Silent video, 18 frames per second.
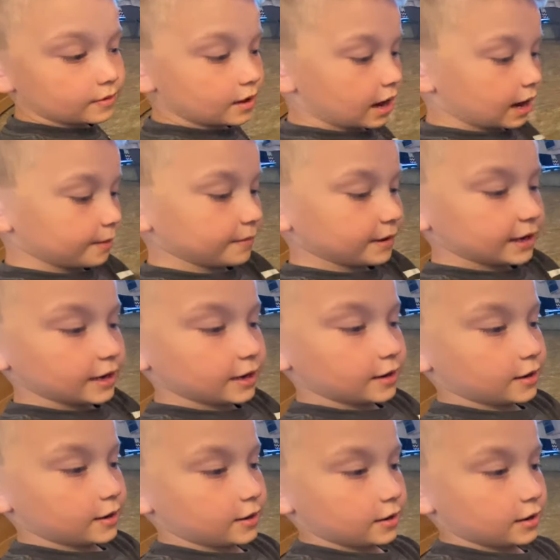I made
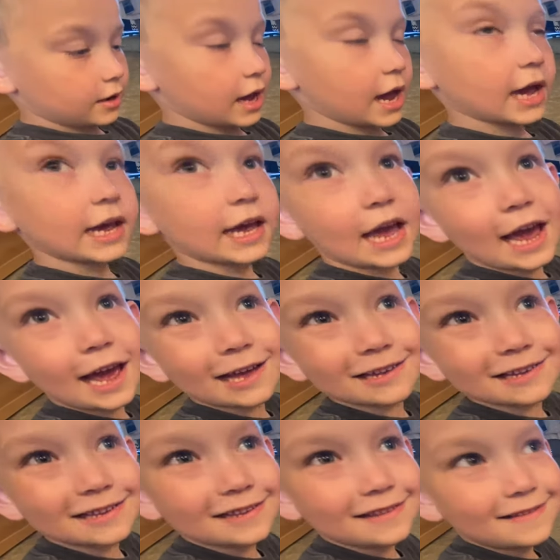a, I
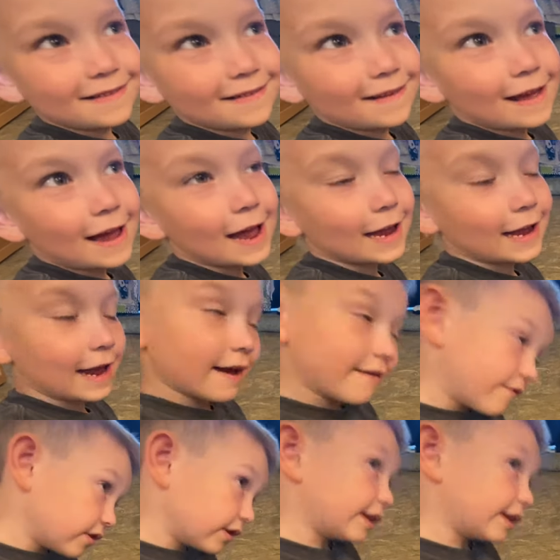have, I have a